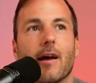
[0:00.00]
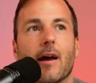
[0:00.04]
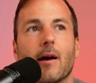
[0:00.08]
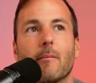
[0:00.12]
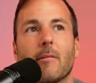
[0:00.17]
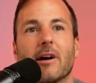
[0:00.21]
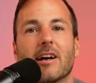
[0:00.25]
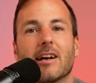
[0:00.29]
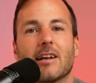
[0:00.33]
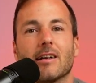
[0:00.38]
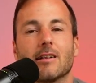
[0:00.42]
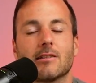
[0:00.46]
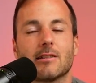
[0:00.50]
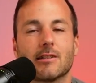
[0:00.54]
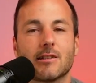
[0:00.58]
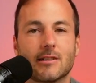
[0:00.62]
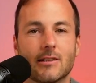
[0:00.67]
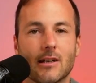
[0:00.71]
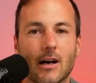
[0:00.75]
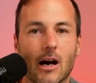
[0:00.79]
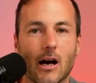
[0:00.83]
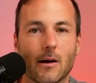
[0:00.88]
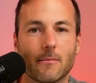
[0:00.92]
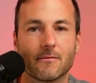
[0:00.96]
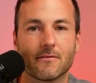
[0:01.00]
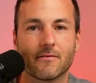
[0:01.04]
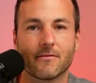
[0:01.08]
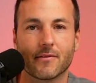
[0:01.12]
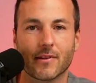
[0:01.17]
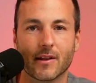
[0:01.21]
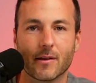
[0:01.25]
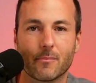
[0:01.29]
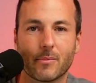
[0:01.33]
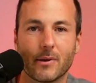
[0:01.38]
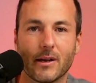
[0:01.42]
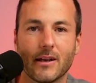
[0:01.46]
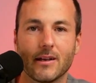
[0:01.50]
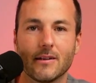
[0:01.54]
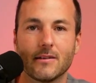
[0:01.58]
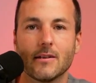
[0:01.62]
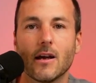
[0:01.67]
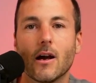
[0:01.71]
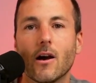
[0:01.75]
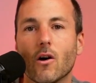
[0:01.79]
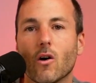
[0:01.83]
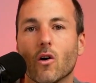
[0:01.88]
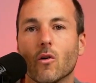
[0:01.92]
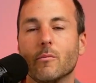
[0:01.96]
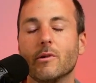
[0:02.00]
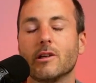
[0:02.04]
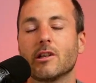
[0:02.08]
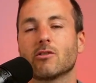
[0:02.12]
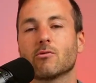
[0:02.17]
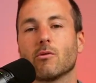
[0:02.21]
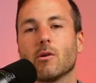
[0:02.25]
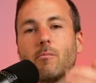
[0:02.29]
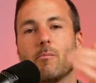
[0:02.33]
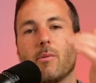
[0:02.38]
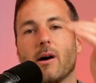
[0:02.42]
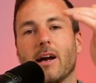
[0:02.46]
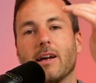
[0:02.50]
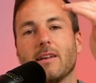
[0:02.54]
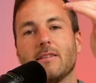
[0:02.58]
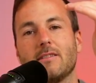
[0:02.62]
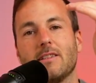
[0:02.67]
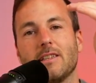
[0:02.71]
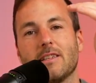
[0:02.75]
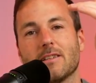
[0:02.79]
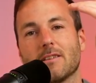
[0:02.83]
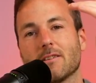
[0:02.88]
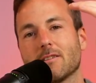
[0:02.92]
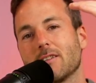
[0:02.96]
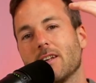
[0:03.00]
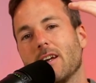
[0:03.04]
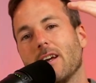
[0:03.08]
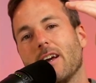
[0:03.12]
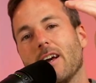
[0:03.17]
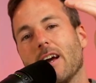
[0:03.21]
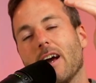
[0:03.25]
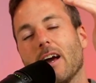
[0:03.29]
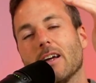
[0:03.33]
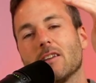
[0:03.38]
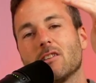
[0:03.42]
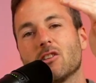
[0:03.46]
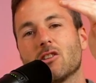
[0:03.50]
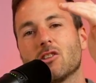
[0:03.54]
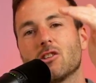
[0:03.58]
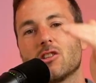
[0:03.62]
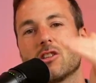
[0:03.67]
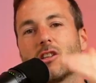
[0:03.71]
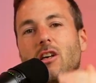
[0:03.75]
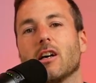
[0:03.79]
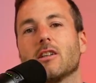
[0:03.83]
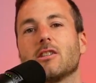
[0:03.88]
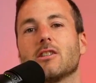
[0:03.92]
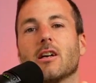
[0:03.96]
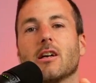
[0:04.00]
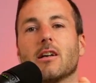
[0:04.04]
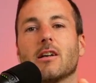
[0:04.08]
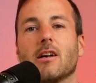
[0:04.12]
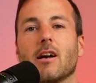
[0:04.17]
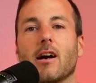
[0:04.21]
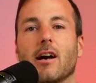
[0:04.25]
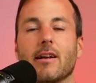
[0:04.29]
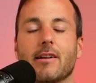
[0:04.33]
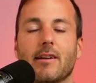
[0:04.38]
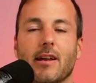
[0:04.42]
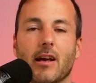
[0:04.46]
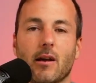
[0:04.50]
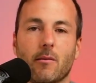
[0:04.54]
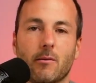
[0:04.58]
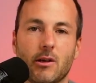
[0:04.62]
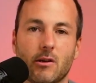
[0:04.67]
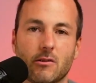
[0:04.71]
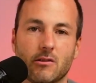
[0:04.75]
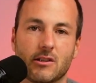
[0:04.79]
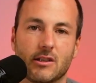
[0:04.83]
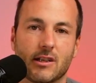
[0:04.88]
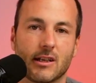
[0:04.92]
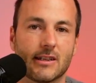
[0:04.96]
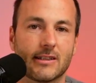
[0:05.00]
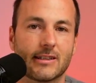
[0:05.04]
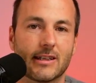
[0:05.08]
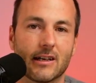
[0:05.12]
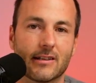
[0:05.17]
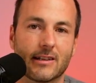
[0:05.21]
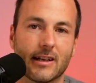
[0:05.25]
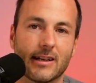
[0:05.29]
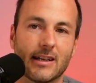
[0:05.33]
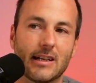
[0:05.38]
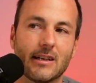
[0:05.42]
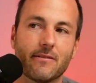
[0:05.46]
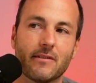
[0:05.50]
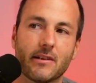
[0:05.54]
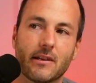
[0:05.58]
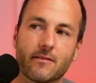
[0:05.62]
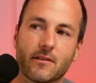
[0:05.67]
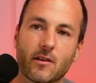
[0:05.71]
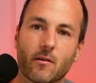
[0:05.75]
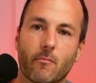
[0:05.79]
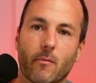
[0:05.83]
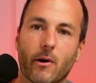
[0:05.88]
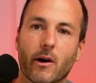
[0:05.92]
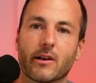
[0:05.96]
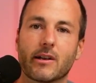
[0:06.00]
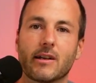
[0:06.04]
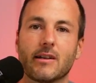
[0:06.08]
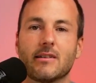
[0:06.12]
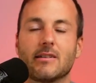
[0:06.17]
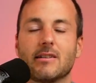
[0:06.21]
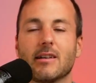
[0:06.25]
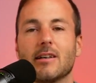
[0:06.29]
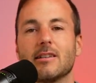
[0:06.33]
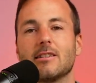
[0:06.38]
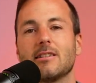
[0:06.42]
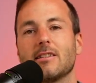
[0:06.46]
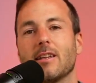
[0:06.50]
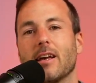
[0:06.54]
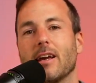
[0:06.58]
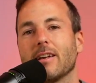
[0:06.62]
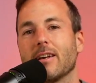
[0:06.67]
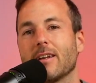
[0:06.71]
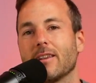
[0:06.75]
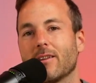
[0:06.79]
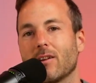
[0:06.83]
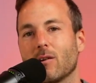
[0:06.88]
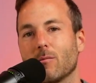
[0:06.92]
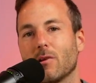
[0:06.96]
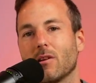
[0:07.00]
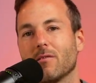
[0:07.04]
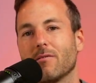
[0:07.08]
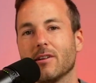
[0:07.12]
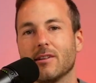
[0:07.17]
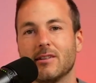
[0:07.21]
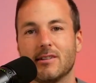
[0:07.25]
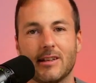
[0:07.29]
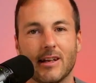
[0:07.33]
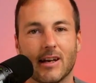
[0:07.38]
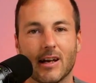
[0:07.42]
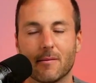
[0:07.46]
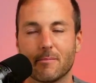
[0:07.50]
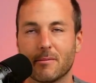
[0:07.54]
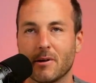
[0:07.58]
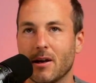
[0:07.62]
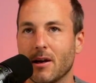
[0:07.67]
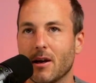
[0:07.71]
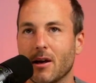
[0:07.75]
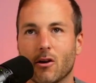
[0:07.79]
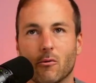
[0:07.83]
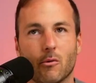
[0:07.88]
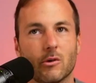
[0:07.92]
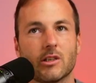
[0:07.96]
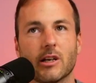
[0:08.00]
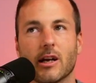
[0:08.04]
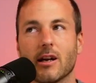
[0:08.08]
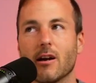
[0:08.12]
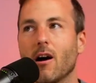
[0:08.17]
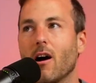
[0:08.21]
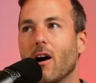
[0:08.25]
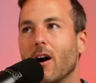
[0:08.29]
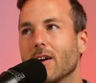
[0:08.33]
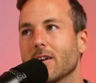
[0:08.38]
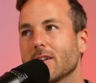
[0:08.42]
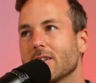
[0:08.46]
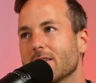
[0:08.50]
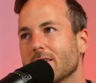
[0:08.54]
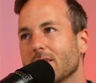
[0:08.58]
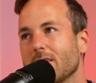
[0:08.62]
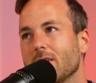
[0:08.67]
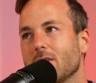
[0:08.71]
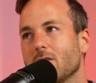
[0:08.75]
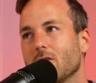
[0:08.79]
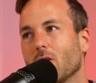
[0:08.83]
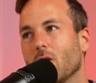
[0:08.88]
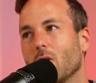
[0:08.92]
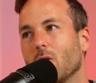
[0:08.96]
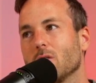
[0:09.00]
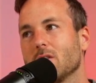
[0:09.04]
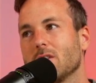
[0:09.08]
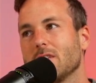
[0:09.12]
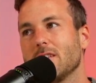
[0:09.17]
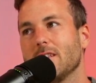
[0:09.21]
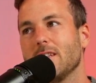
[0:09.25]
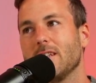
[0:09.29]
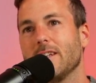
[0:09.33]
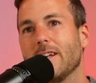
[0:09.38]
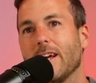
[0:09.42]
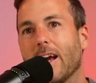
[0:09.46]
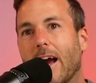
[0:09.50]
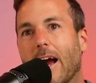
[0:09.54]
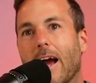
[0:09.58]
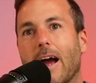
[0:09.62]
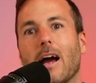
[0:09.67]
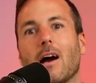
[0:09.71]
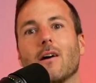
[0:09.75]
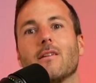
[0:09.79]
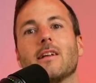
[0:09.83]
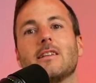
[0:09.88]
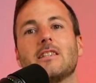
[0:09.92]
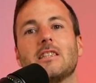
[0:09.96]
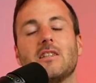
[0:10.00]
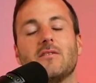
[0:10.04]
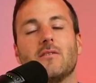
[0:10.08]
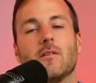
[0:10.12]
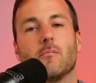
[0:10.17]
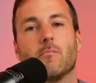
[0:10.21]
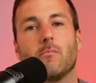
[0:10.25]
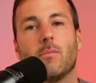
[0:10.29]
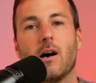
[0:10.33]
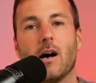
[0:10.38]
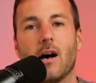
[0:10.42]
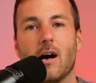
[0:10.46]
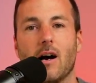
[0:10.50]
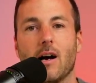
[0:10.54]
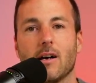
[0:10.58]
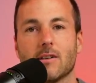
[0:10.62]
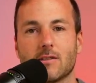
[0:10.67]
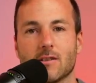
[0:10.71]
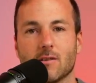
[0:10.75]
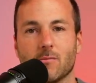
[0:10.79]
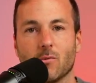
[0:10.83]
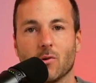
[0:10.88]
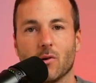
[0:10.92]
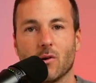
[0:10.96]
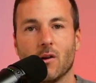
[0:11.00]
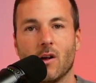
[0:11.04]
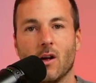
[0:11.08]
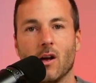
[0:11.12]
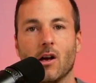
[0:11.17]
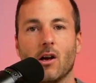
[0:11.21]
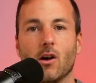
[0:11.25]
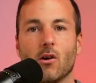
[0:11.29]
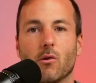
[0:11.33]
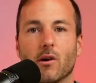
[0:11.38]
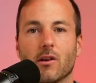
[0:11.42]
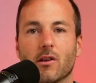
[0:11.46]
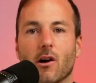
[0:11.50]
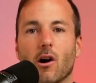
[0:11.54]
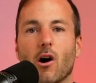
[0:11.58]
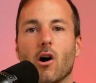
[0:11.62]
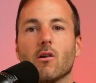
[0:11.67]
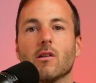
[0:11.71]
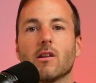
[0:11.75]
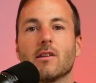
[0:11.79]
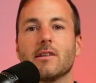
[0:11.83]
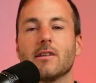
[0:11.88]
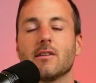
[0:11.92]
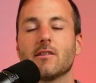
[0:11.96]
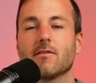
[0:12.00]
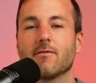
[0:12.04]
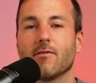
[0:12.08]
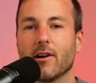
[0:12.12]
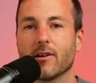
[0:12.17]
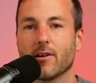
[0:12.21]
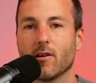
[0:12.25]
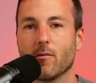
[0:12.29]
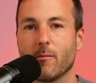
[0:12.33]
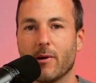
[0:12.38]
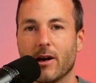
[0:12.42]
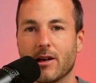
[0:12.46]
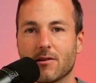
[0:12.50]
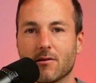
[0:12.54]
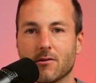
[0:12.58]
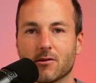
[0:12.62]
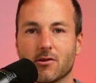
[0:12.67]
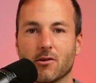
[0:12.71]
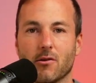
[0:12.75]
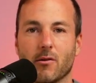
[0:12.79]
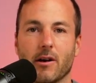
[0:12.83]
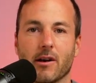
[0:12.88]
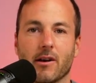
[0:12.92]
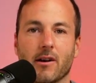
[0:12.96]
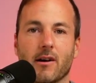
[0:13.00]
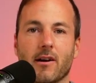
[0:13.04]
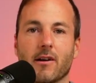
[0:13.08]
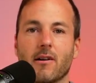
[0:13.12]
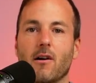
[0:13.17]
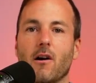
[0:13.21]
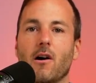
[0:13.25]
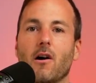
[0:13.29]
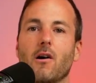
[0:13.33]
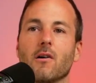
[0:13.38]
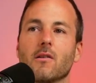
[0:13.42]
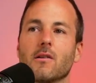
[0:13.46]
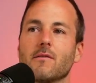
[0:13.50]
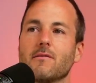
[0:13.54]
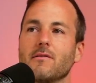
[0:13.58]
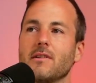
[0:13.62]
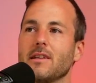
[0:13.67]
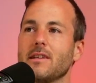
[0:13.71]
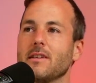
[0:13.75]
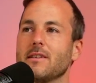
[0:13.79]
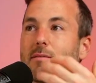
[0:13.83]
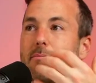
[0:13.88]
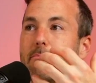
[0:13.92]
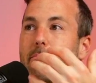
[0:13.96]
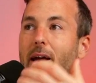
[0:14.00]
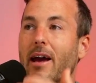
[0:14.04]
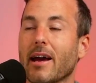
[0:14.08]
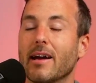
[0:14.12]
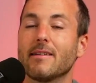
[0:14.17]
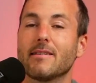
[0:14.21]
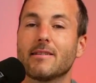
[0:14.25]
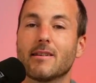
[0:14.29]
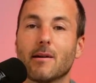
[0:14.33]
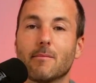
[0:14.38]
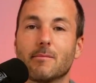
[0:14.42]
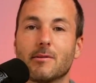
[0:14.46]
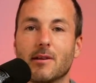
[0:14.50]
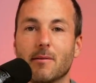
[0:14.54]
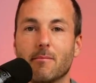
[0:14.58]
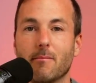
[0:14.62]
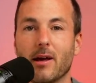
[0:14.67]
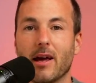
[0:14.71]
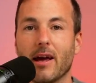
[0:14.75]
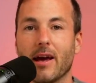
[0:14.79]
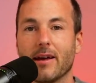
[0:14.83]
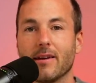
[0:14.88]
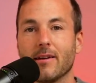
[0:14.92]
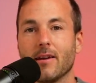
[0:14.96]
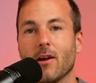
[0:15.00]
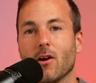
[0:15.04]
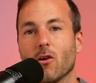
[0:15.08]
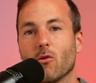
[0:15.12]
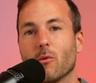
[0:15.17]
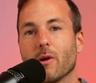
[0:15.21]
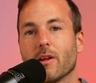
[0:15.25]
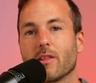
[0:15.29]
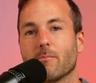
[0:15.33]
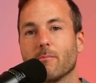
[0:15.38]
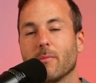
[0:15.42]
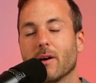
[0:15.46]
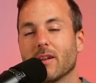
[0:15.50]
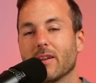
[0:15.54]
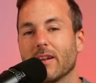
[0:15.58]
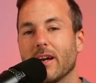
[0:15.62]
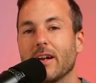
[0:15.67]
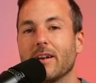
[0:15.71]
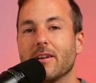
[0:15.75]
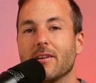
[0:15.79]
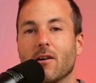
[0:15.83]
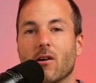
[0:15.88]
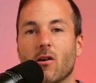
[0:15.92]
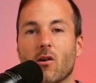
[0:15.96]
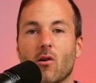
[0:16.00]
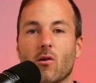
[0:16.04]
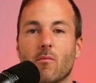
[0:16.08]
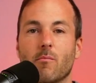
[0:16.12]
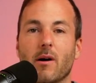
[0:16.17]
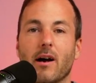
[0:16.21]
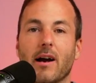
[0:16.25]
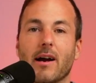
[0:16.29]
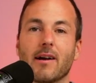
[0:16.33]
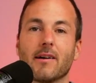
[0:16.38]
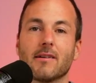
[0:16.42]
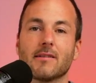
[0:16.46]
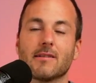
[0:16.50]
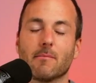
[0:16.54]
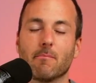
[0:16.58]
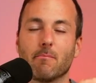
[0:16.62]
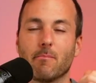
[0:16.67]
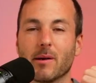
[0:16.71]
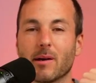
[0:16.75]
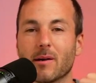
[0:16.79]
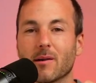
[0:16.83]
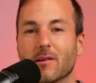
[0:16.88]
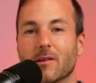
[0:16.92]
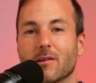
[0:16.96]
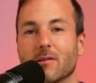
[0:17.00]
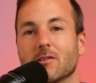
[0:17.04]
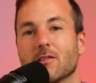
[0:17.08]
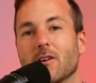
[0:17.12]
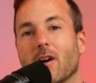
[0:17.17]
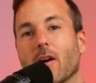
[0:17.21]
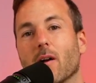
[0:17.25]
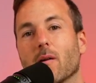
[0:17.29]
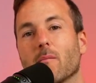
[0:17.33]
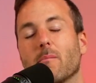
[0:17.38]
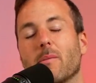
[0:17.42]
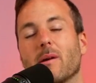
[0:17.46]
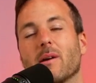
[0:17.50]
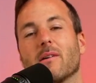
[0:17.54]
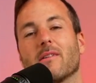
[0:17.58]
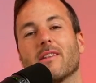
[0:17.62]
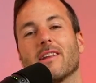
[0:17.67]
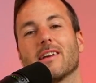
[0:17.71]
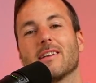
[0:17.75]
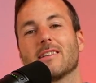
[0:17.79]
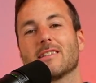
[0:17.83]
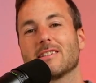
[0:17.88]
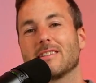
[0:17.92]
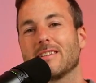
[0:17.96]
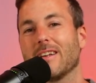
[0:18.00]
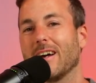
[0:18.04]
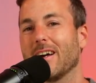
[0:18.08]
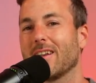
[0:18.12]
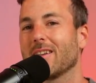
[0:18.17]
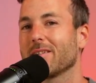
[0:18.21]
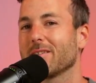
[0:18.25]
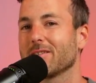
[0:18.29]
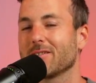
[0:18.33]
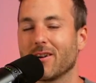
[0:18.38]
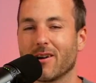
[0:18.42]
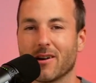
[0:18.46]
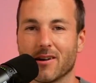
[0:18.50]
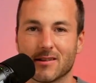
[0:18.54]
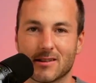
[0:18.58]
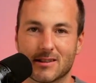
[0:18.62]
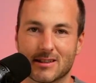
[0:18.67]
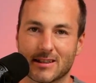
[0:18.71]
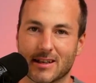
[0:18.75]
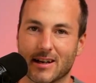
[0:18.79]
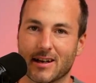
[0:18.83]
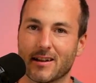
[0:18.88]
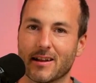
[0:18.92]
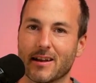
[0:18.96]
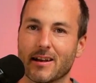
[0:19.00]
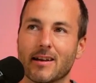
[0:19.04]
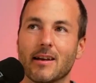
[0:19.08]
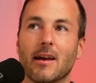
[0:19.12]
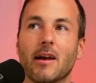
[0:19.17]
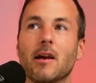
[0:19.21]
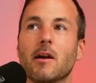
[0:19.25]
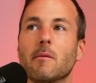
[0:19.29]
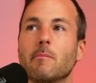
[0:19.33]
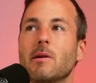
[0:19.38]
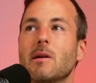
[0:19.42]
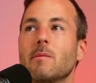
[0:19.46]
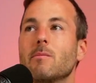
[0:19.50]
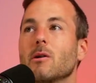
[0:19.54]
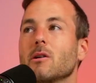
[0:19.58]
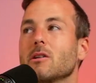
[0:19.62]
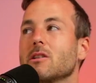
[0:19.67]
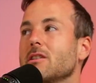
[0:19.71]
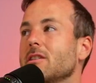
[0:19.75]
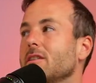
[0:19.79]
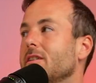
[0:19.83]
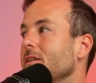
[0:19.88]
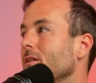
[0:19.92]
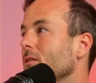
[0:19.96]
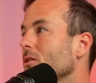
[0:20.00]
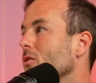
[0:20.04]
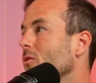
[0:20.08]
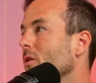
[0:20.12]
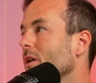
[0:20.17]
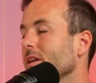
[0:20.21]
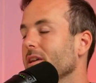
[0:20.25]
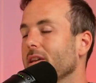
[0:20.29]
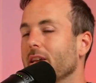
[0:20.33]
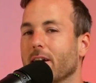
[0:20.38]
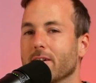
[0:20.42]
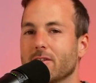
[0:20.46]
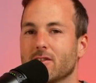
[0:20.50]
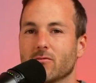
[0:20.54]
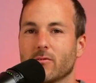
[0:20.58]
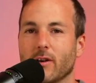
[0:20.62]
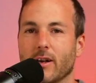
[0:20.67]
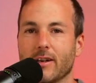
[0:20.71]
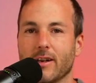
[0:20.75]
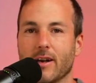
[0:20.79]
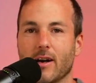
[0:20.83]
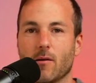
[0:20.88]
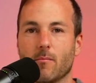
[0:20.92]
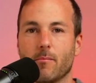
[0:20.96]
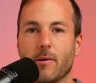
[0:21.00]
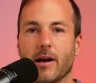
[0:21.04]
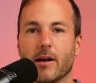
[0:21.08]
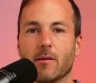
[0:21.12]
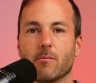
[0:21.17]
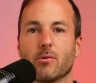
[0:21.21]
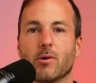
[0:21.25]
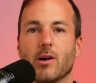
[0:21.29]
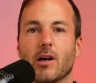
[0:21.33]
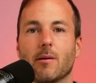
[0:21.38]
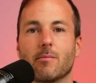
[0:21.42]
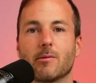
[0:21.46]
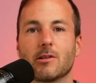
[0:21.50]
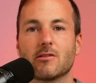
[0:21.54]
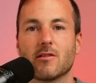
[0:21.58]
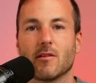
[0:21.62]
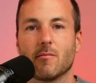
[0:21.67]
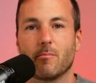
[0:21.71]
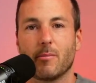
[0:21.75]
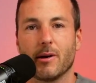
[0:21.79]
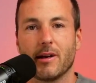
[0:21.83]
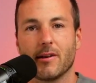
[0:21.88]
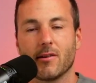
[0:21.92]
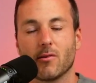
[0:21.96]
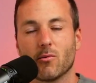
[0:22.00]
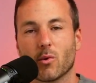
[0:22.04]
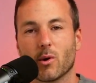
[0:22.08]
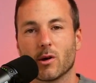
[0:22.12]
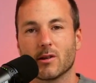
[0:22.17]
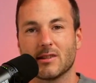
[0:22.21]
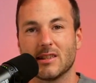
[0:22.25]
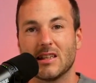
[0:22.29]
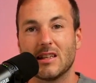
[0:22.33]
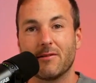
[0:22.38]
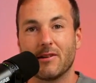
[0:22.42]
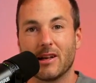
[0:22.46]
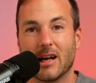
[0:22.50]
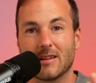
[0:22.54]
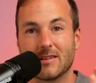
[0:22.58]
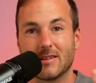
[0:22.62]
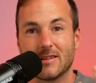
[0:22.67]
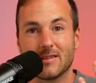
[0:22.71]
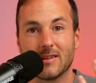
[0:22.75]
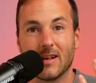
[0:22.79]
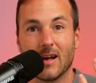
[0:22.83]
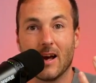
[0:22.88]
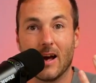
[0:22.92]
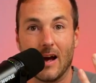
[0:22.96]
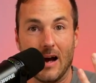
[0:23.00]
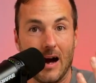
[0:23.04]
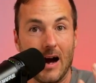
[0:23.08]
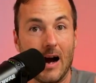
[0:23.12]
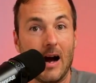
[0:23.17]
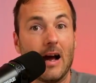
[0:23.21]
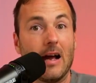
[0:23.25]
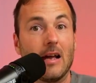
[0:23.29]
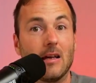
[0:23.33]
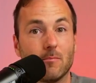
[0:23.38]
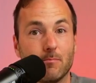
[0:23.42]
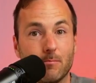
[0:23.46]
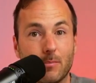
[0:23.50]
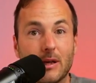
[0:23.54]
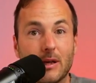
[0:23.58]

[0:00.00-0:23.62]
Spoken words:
am I going to stop flipping? No, because we're buying deals at such a goddamn huge discount that even if the market does take a little bit of a dip, which I honestly don't see how that's even possible with all of these fundamentals going on, all of these pent up demand with millennial home buyers, builders aren't building, sellers aren't selling. People are still going nuts right now buying properties with bidding wars, even at these high